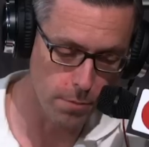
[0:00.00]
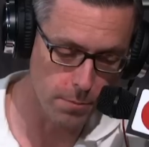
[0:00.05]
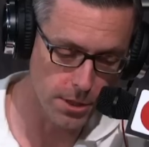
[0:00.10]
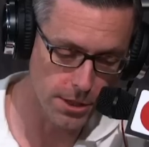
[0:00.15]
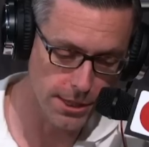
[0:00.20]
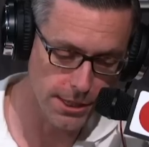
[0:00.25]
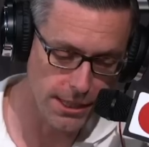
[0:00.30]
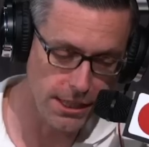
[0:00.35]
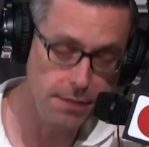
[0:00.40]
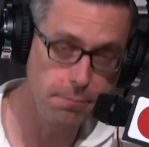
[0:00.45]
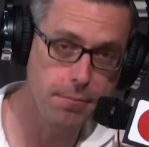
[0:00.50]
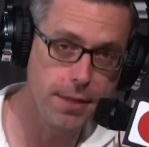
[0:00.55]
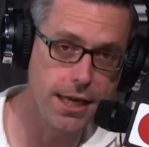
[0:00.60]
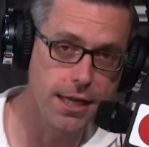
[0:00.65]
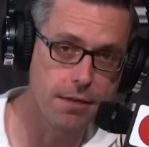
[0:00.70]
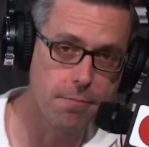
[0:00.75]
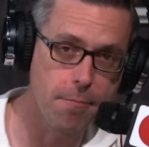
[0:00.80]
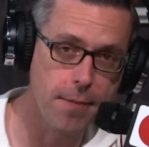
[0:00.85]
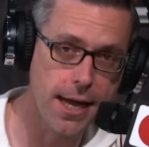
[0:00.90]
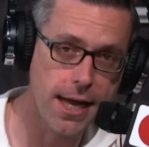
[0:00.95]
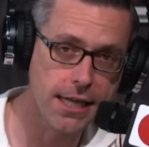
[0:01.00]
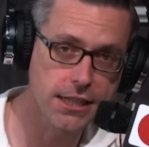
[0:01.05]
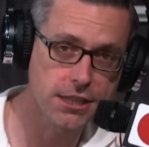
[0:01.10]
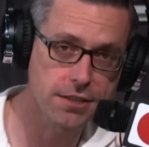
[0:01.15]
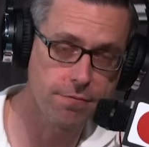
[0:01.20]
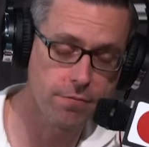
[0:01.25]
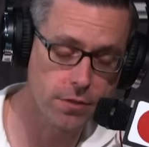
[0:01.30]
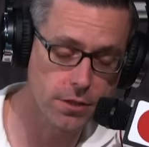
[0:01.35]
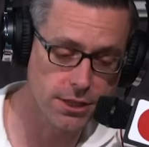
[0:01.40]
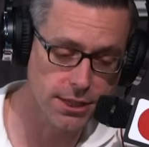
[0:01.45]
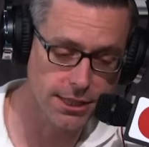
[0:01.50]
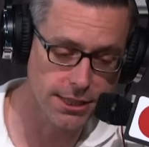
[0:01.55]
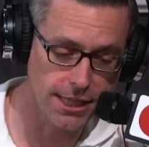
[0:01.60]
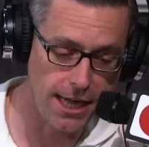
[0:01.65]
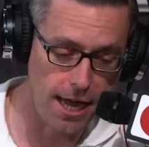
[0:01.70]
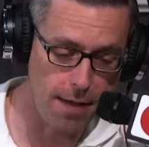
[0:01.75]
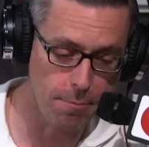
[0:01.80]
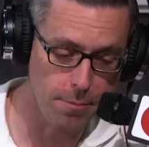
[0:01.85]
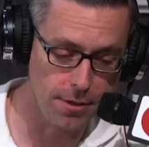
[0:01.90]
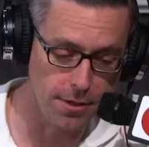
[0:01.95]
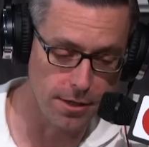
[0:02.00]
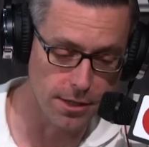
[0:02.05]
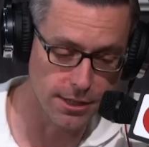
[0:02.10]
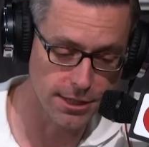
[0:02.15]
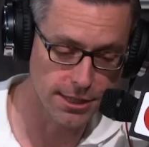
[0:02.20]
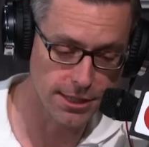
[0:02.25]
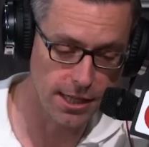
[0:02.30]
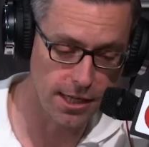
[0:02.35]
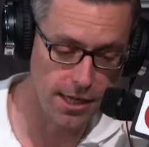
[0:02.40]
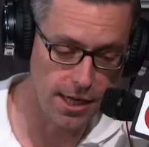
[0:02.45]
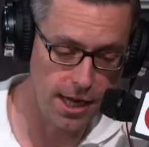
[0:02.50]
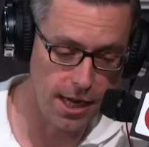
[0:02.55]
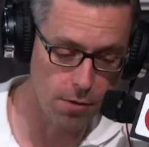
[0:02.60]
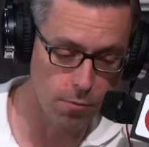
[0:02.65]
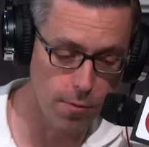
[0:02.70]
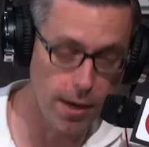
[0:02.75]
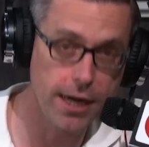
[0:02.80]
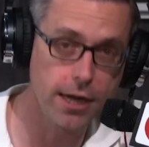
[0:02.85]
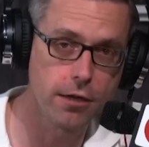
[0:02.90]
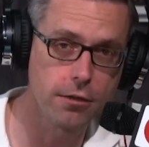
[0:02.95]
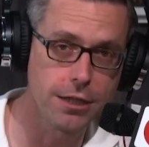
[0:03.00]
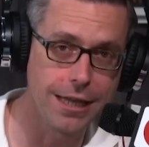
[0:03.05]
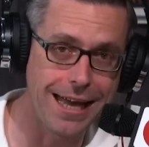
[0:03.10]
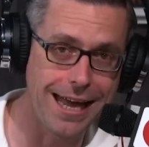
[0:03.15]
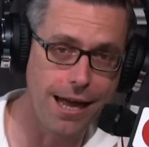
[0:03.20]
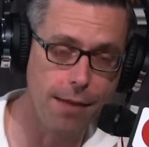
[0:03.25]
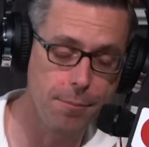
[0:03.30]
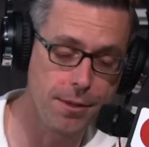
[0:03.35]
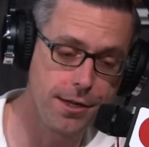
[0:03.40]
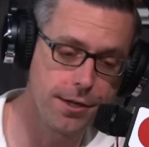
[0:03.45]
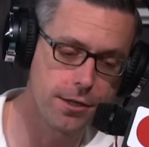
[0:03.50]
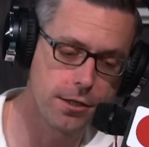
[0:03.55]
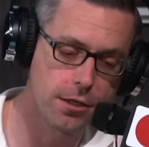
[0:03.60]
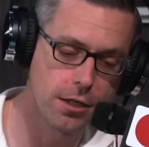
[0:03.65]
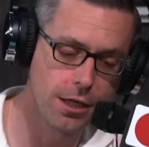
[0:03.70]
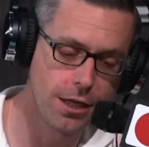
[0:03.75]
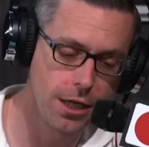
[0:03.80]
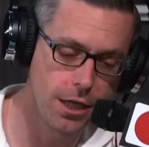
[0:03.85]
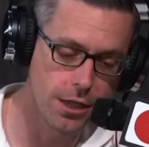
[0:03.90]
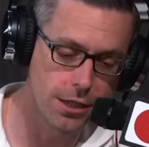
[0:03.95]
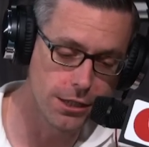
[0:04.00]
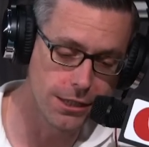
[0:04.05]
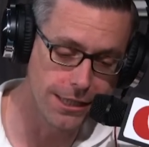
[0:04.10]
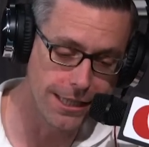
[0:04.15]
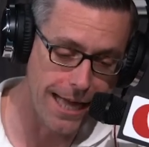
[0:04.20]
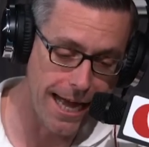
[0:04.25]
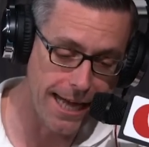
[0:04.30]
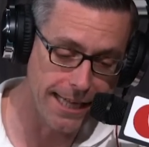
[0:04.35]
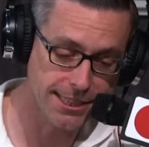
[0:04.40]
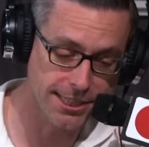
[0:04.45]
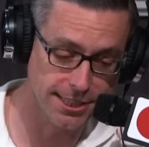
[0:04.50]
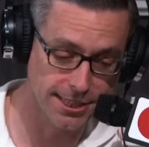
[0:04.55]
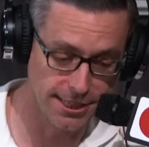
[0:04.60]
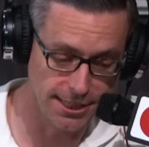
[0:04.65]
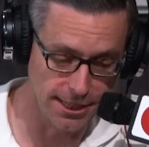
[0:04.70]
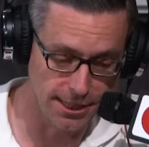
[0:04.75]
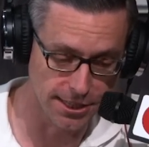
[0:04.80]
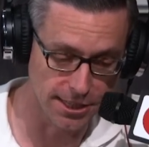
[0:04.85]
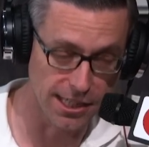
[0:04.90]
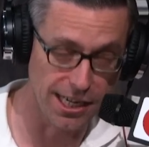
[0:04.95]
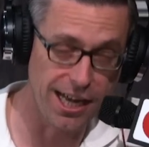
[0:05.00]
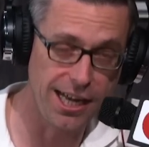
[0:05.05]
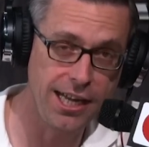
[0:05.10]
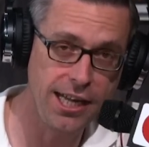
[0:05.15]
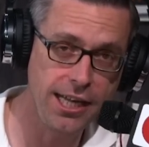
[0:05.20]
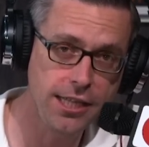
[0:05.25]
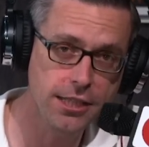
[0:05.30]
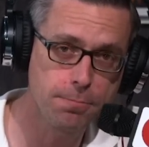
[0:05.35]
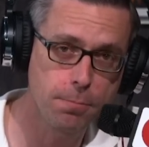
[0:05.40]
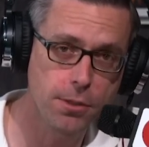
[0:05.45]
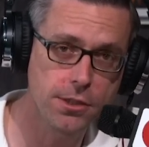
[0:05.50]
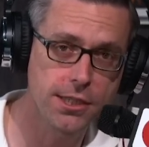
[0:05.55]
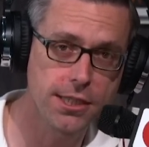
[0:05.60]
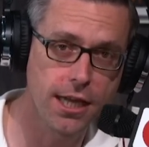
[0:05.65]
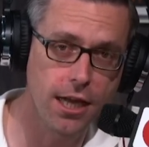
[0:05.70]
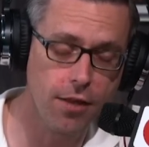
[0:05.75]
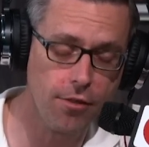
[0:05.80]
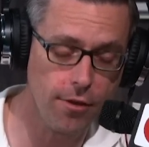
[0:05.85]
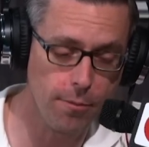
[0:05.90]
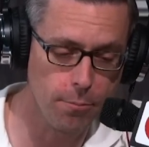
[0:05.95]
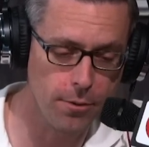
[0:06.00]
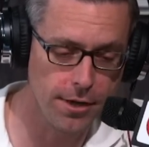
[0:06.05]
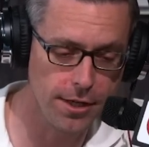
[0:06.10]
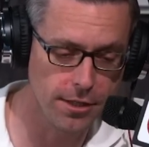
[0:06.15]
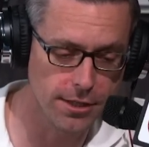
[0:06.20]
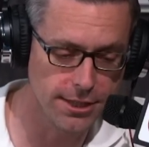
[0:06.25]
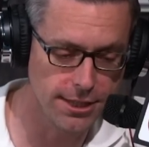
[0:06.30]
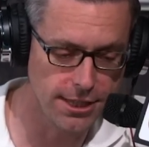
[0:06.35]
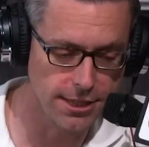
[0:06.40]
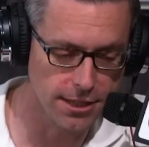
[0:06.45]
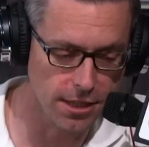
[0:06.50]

teammate, Max Verstappen, set a record lap here last season. And he's put together a pretty good season. I